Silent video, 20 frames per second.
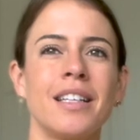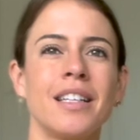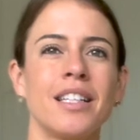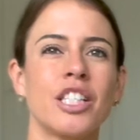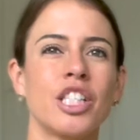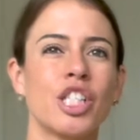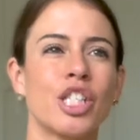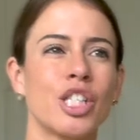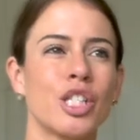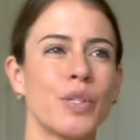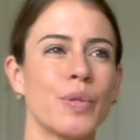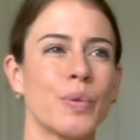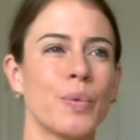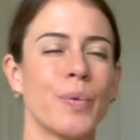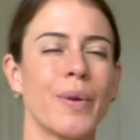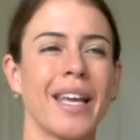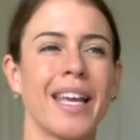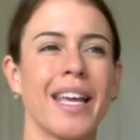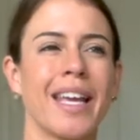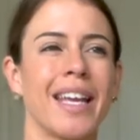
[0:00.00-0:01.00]

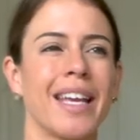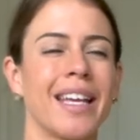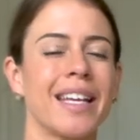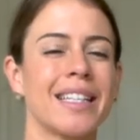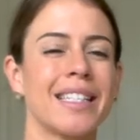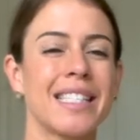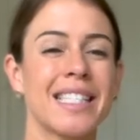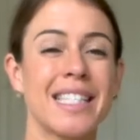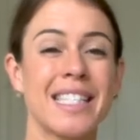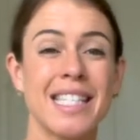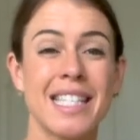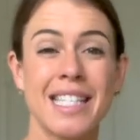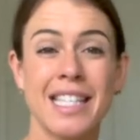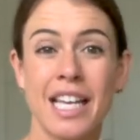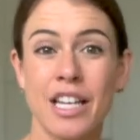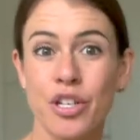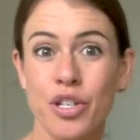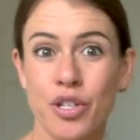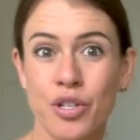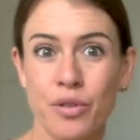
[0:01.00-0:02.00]
sweet,
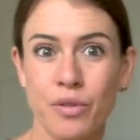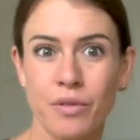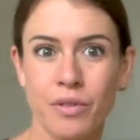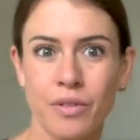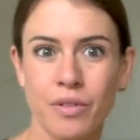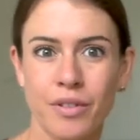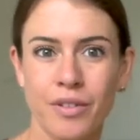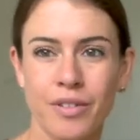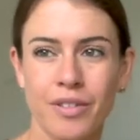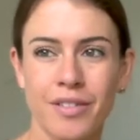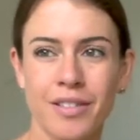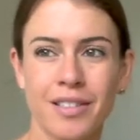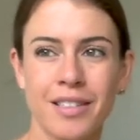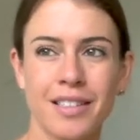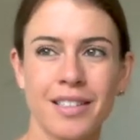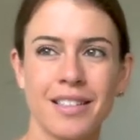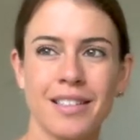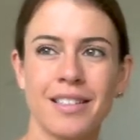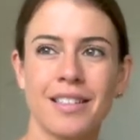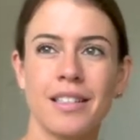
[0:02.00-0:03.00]
sensual
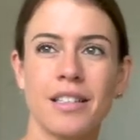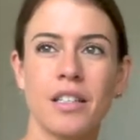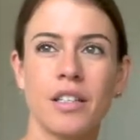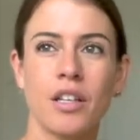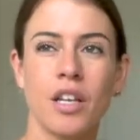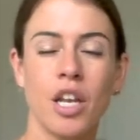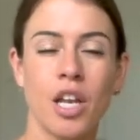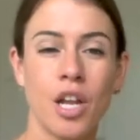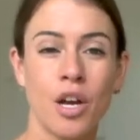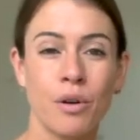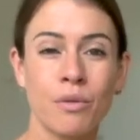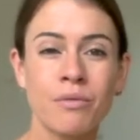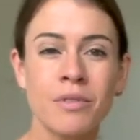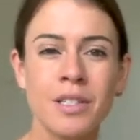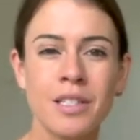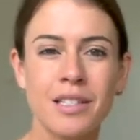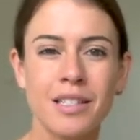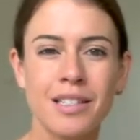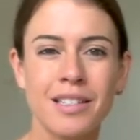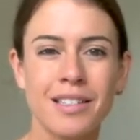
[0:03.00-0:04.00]

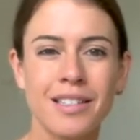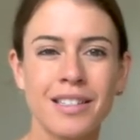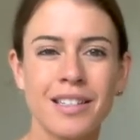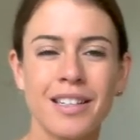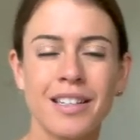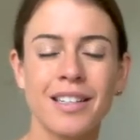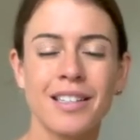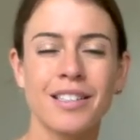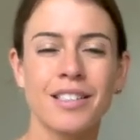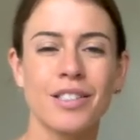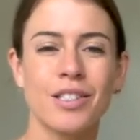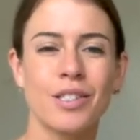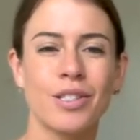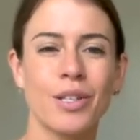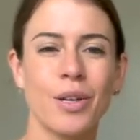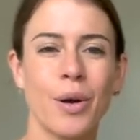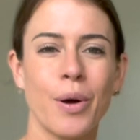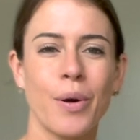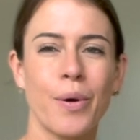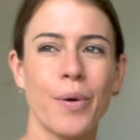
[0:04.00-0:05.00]
note.
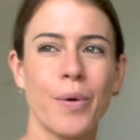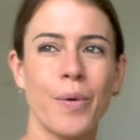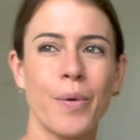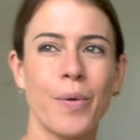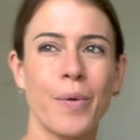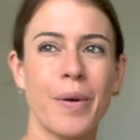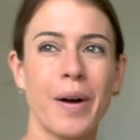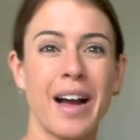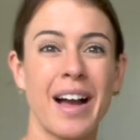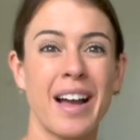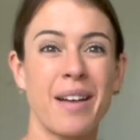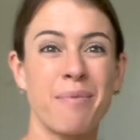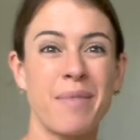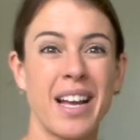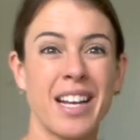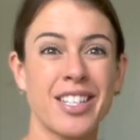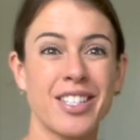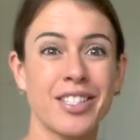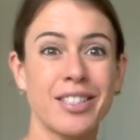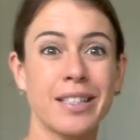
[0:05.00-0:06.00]
So I'm
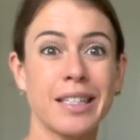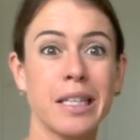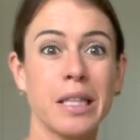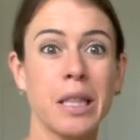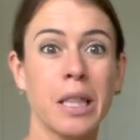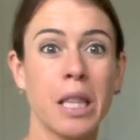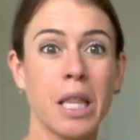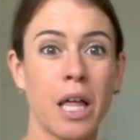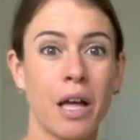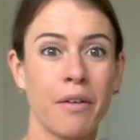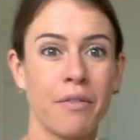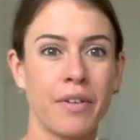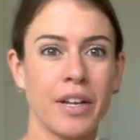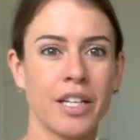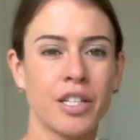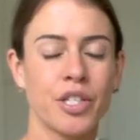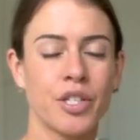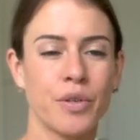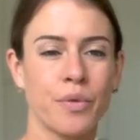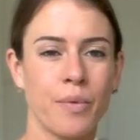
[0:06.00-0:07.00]
actually
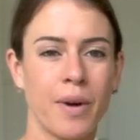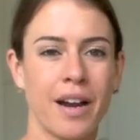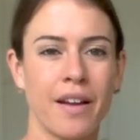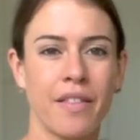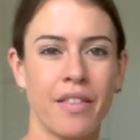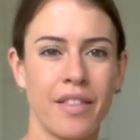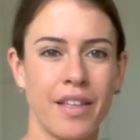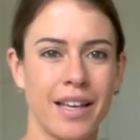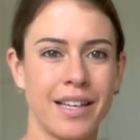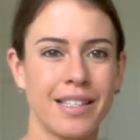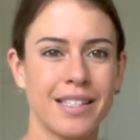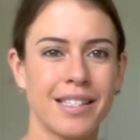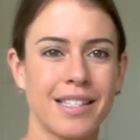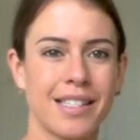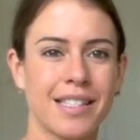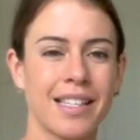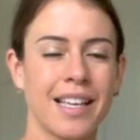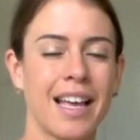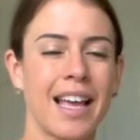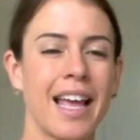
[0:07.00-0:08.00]
loving to wear
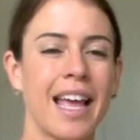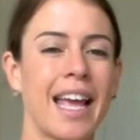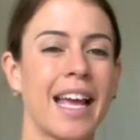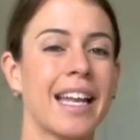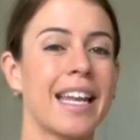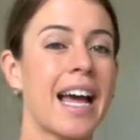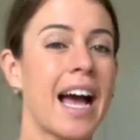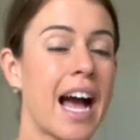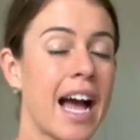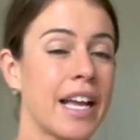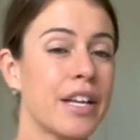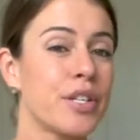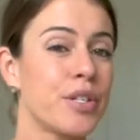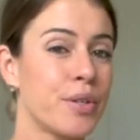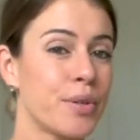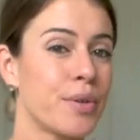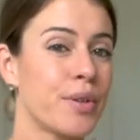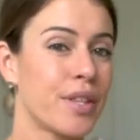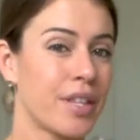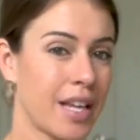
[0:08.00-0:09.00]
this. And I
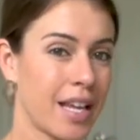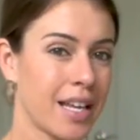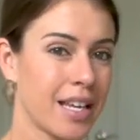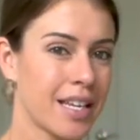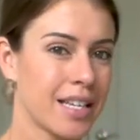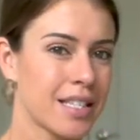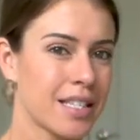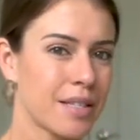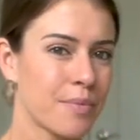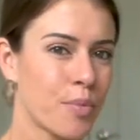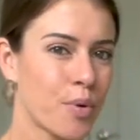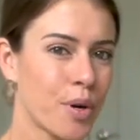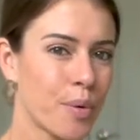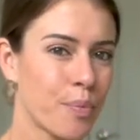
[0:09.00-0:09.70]
do think it's more